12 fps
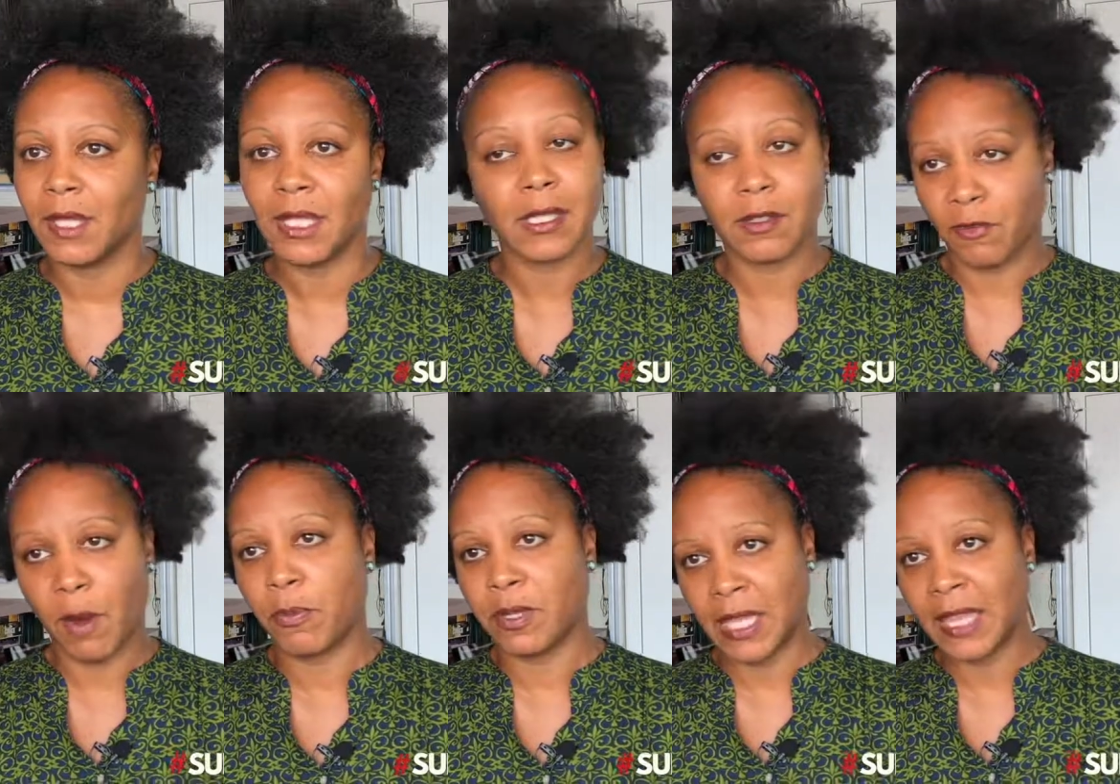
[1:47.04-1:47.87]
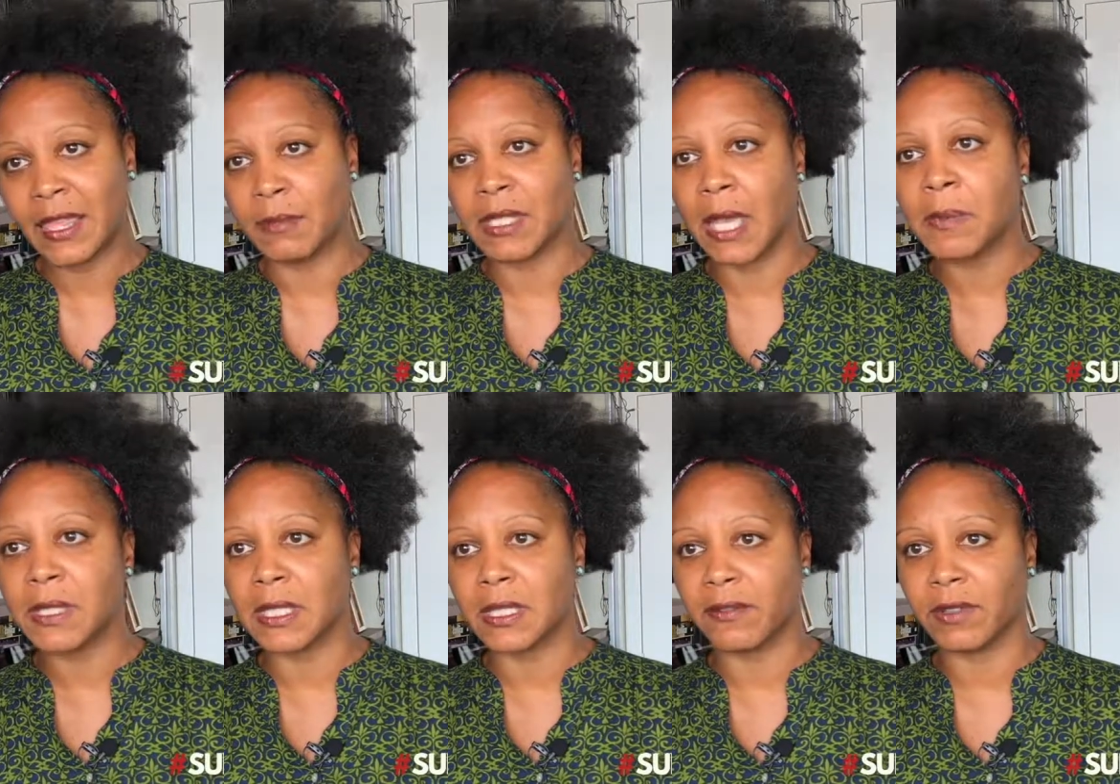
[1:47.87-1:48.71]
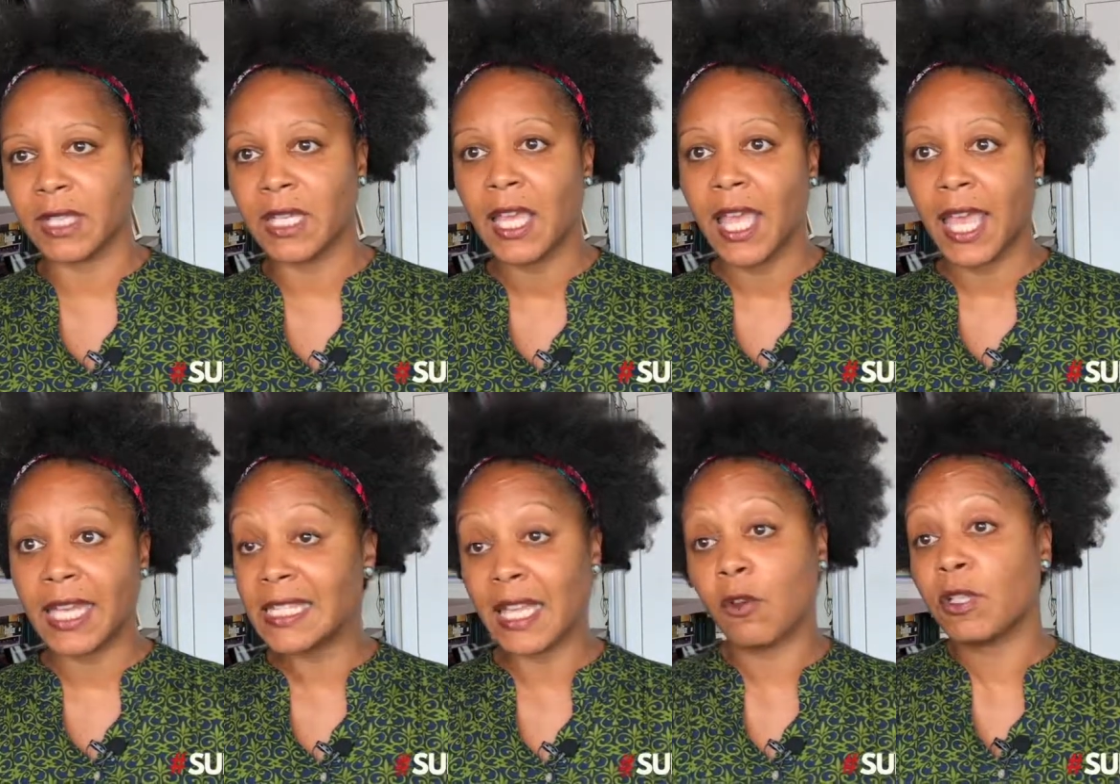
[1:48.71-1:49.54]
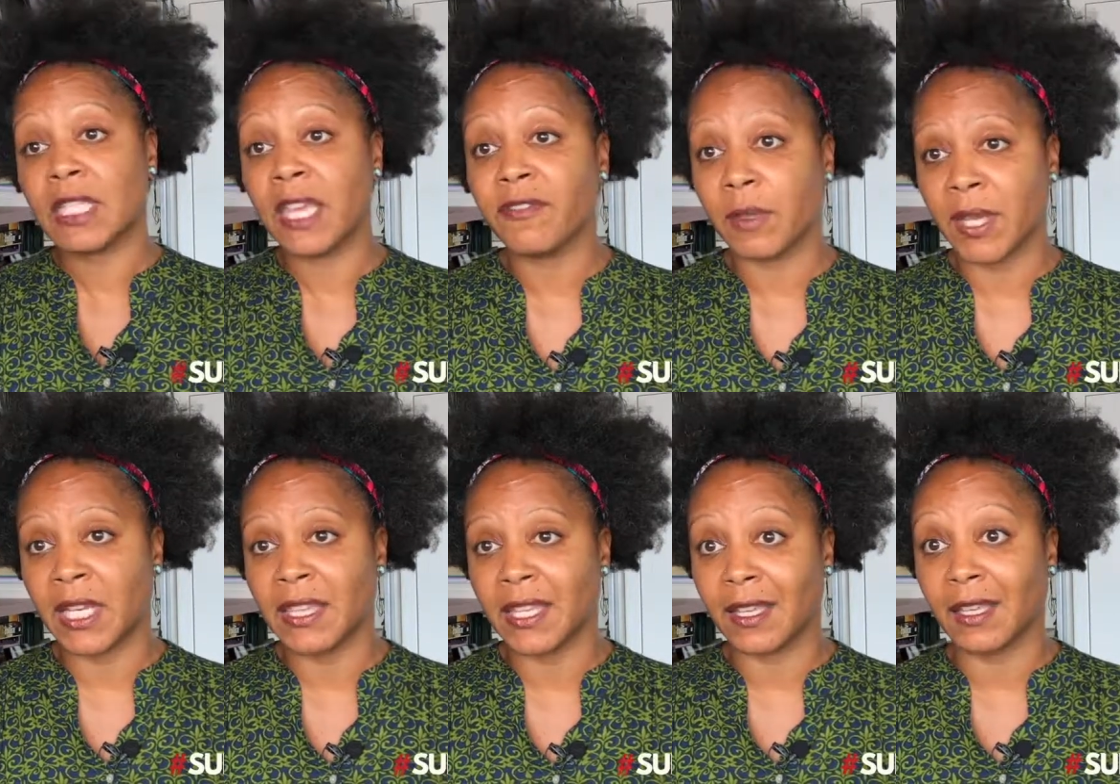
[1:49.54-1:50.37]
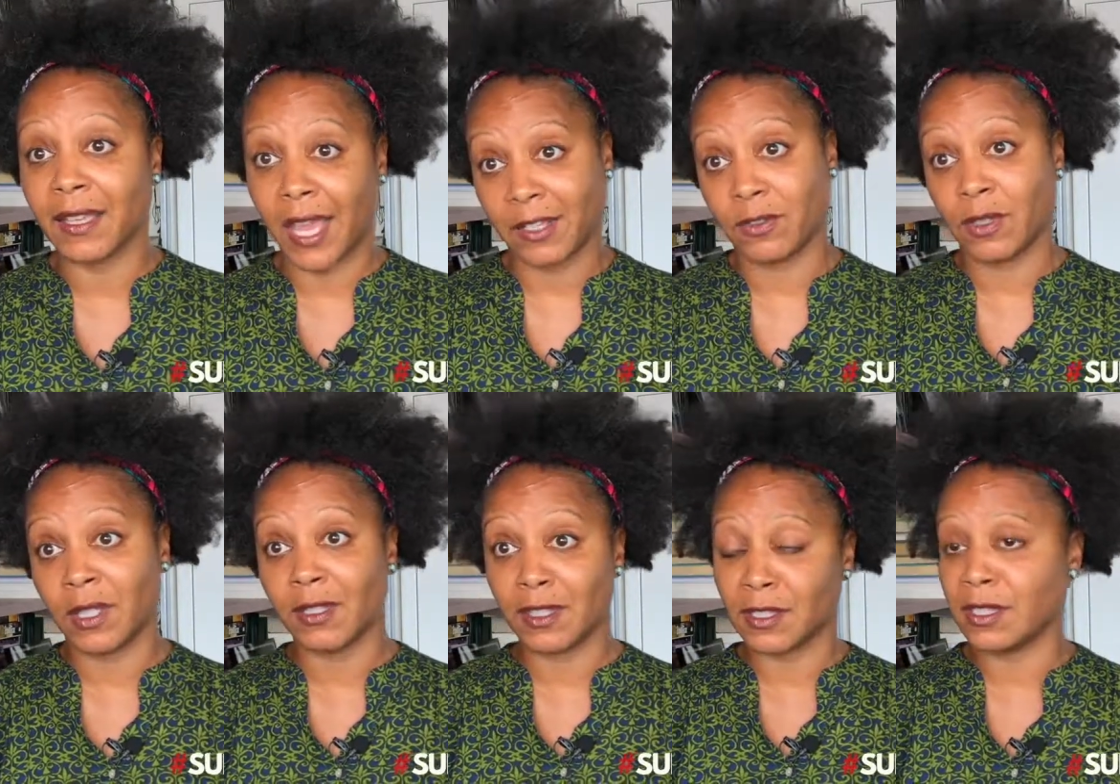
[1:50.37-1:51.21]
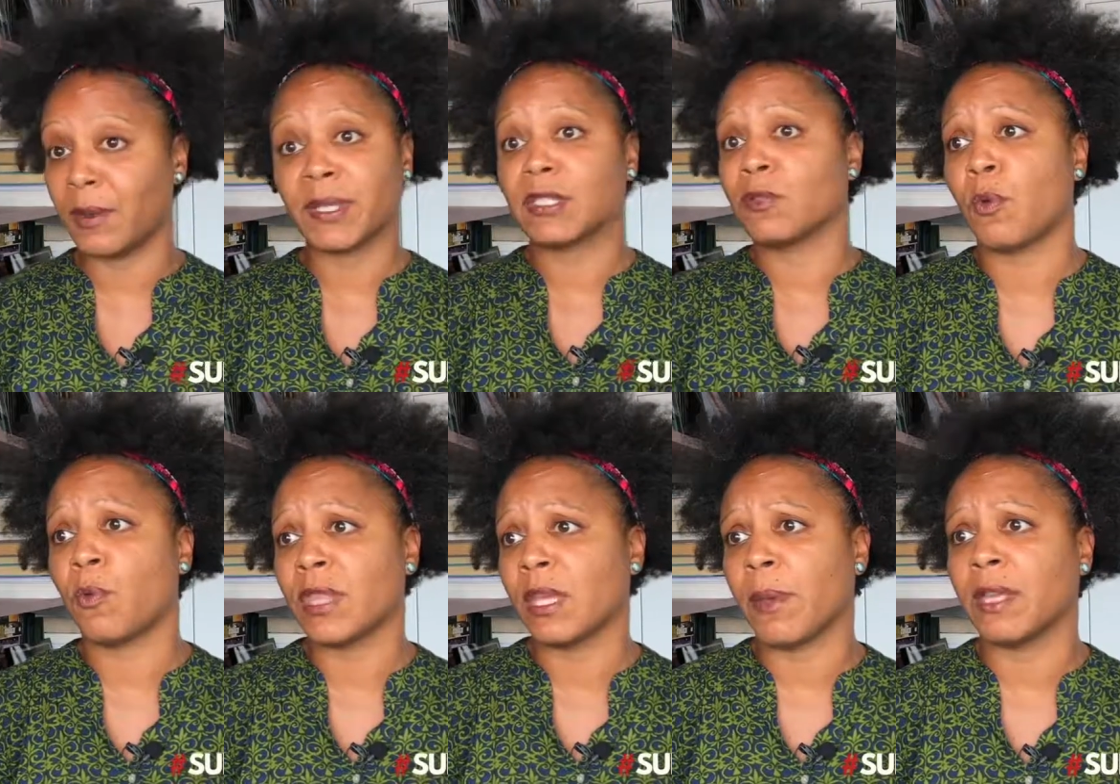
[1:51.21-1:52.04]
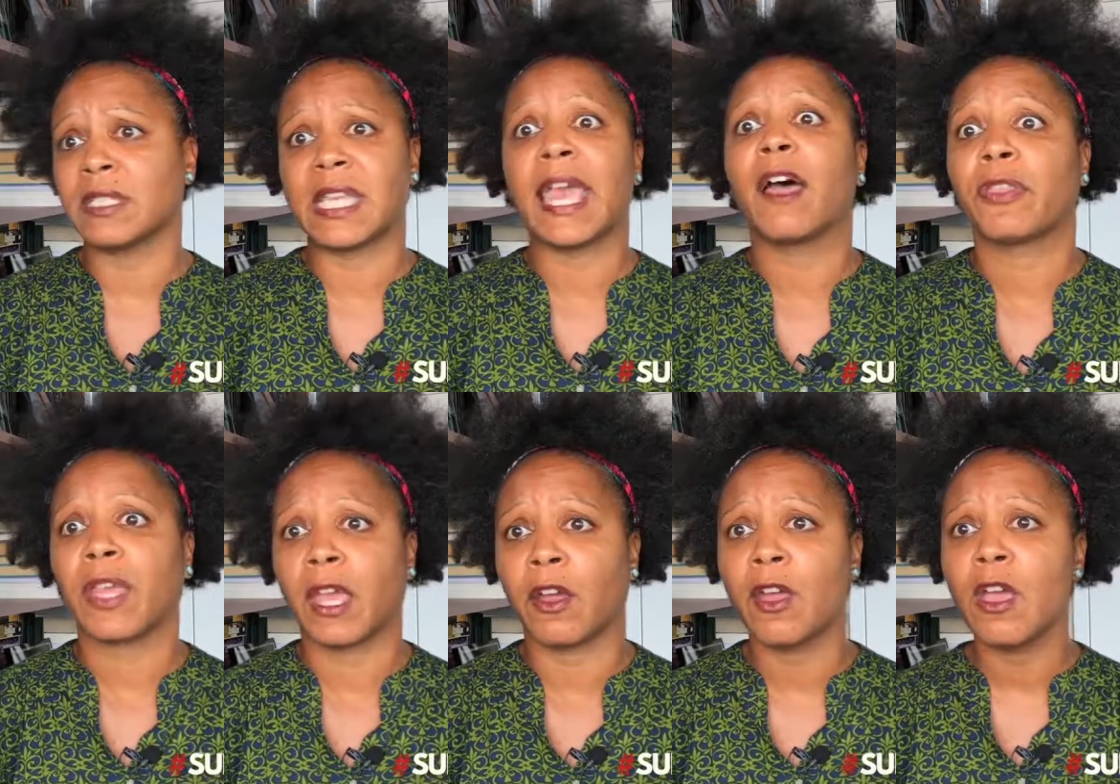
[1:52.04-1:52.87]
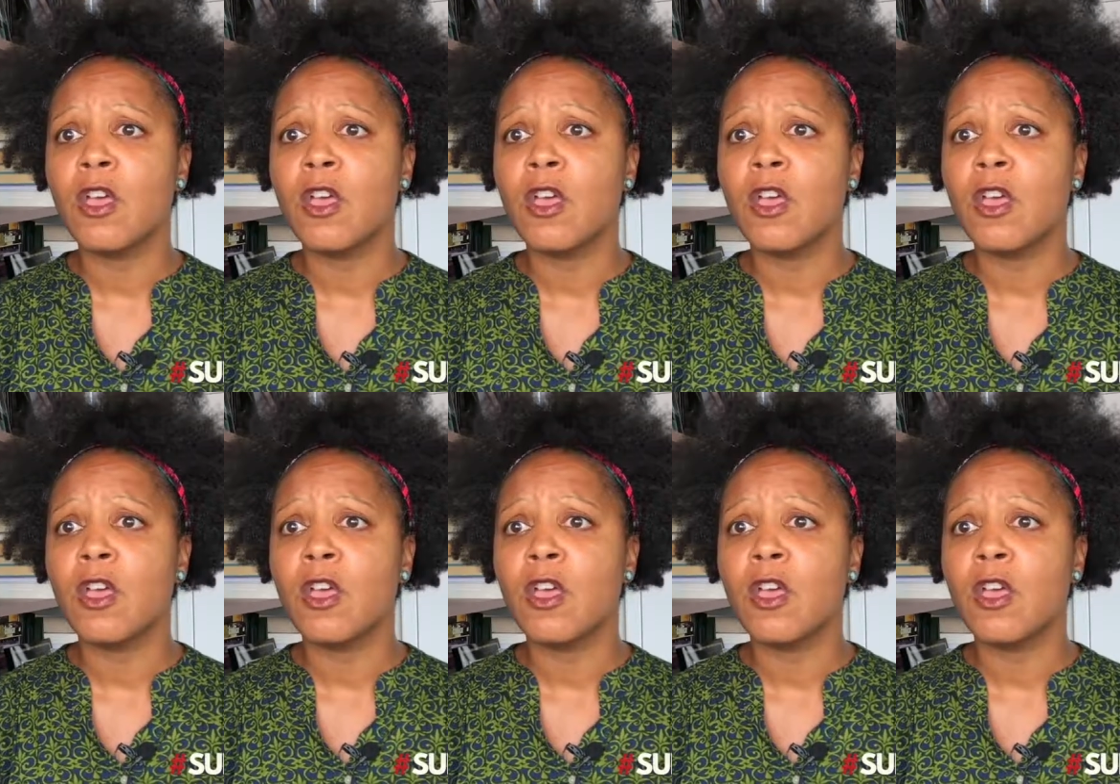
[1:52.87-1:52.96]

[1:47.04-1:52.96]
He doesn't represent them substantively, and he's not going to give them anything, actually, especially when we think about, say, healthcare.